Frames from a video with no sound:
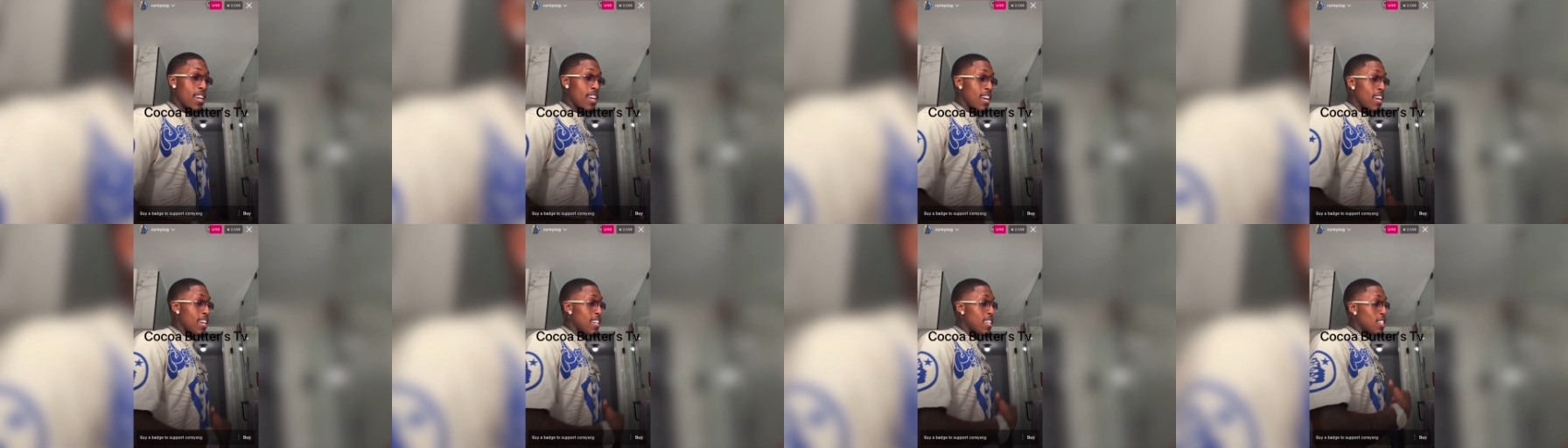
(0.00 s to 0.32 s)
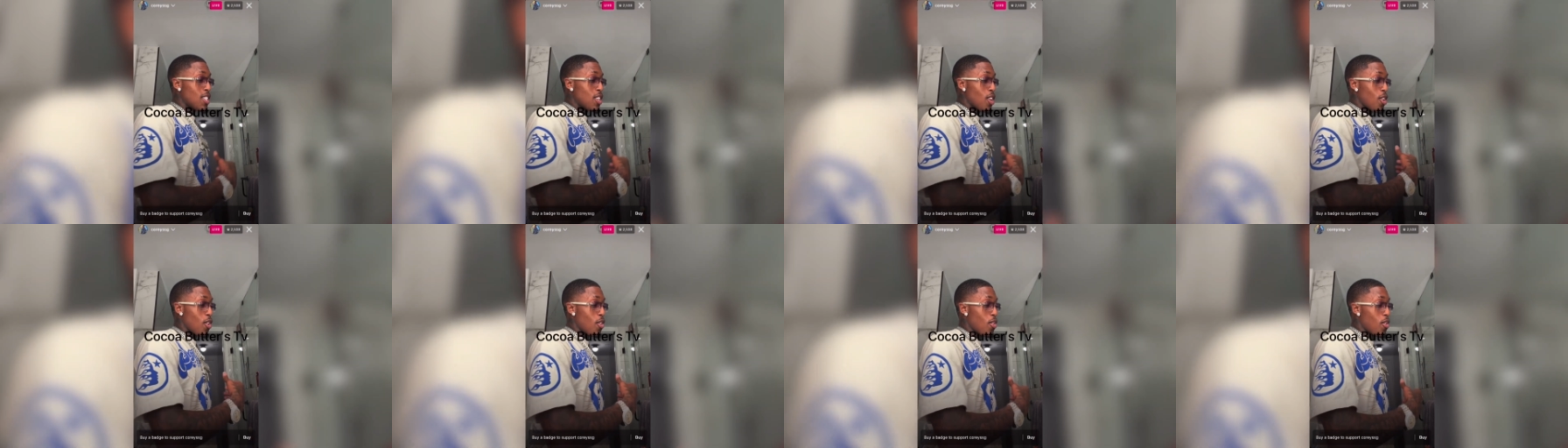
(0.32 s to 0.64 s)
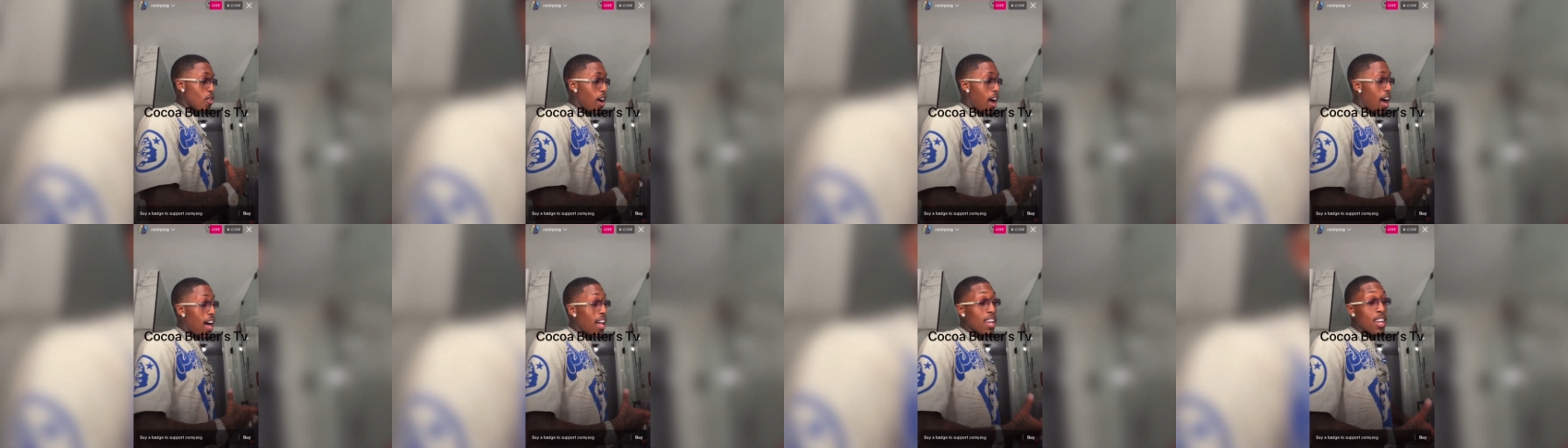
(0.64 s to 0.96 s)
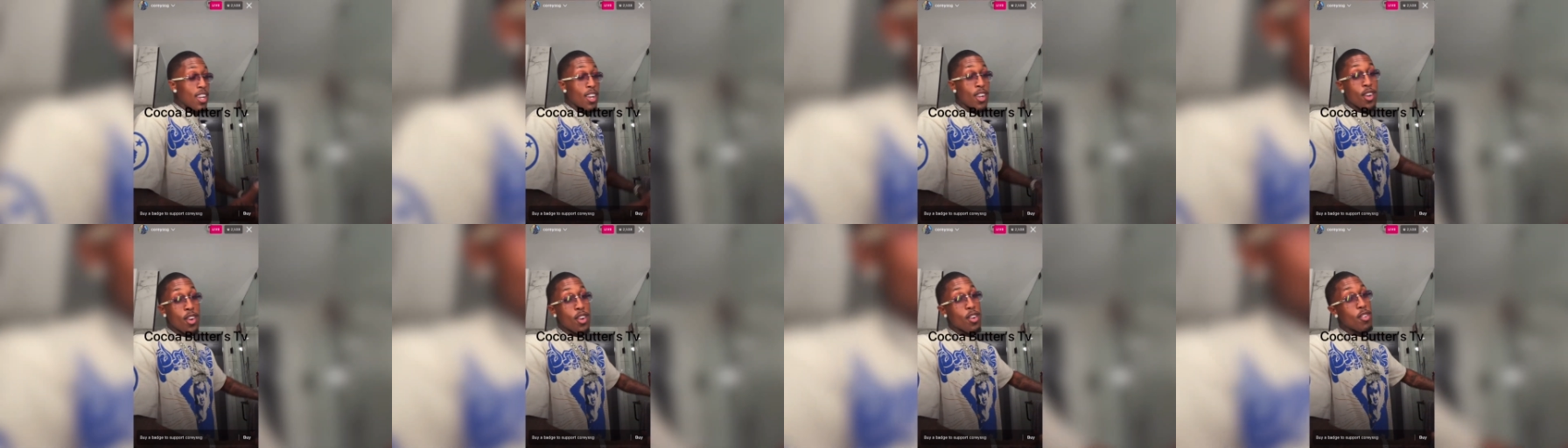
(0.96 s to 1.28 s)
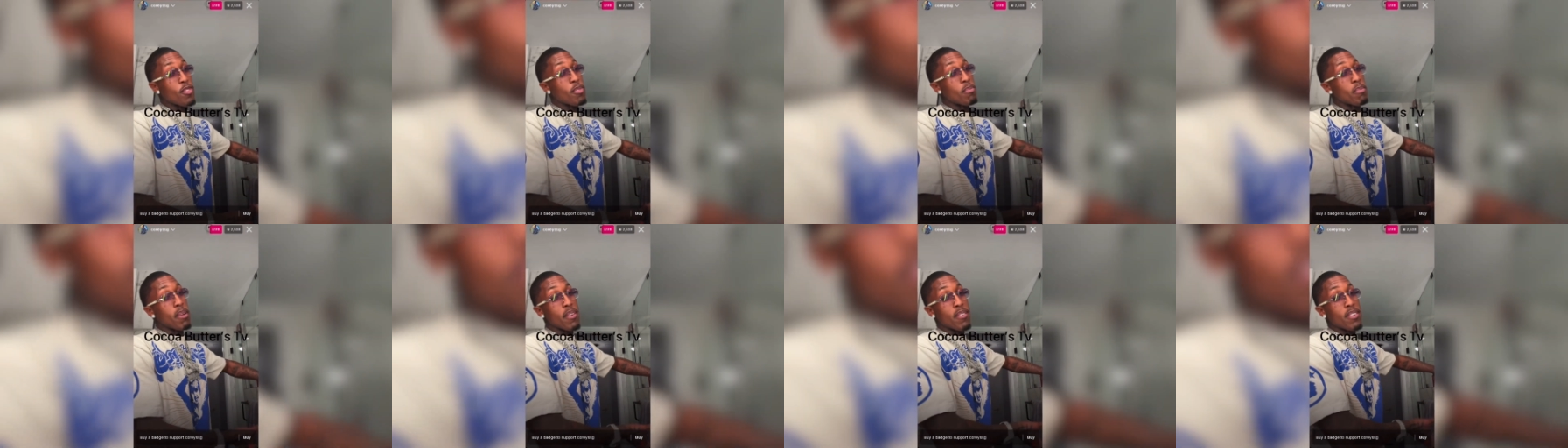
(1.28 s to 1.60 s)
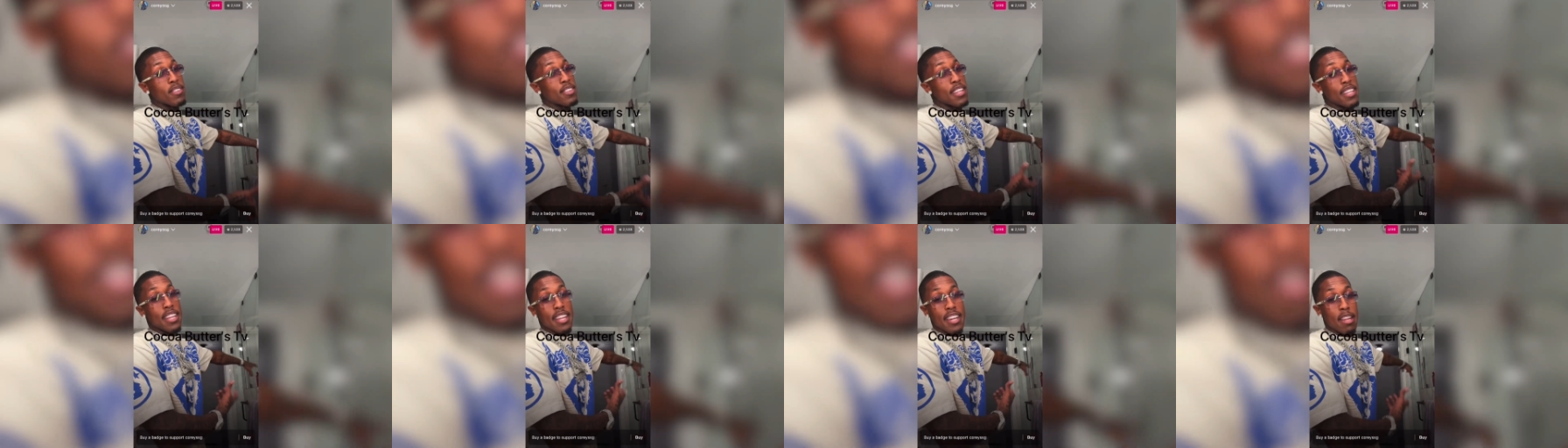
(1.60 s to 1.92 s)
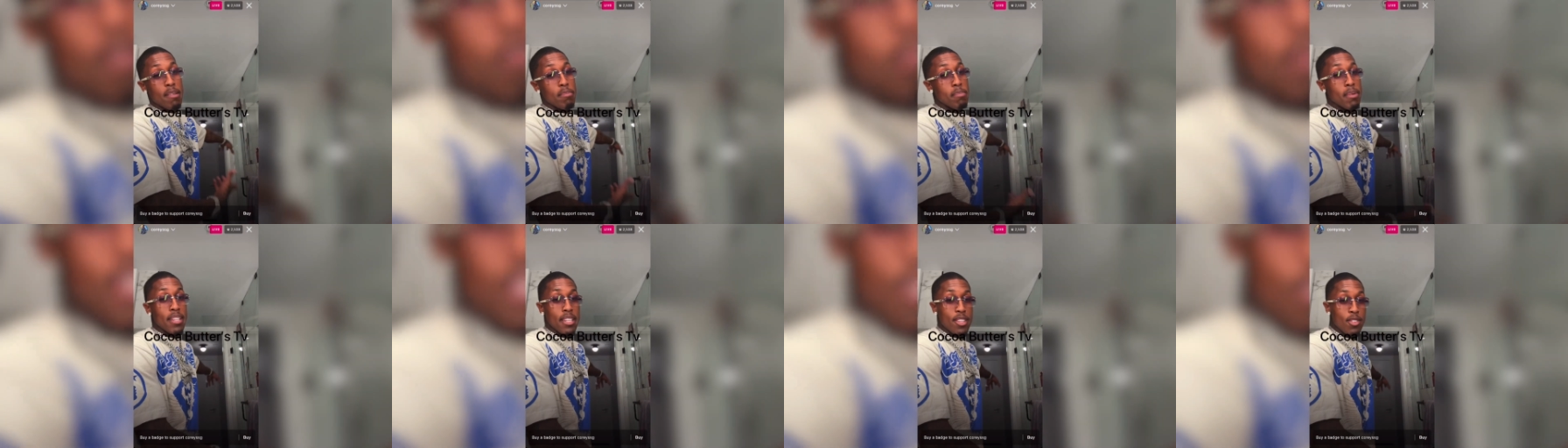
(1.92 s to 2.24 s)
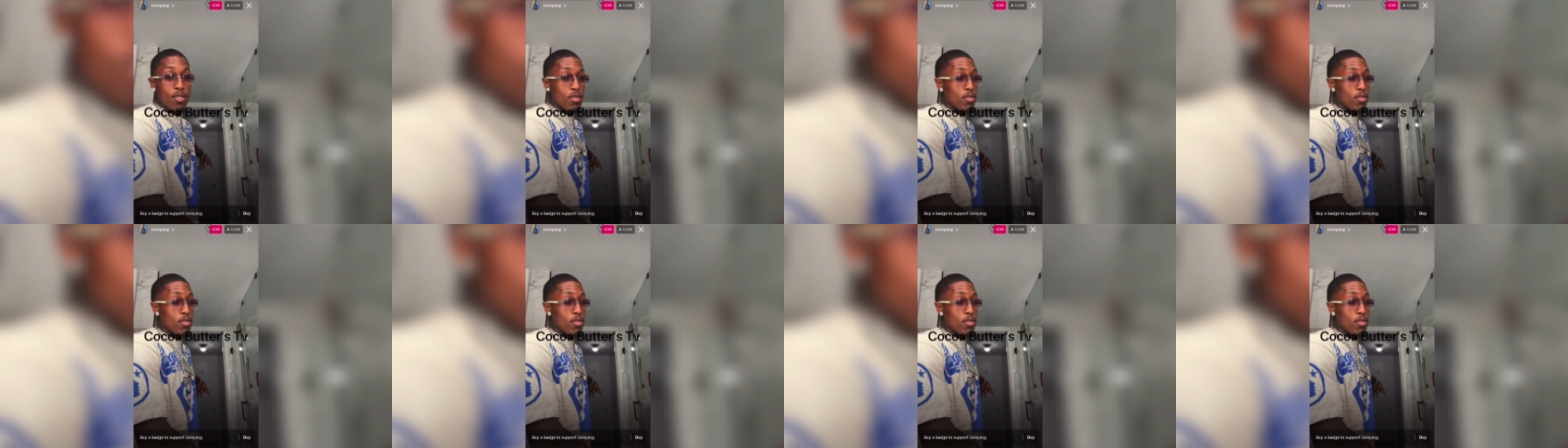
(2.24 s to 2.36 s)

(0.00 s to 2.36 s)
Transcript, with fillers: So I learned from everything that I've been through.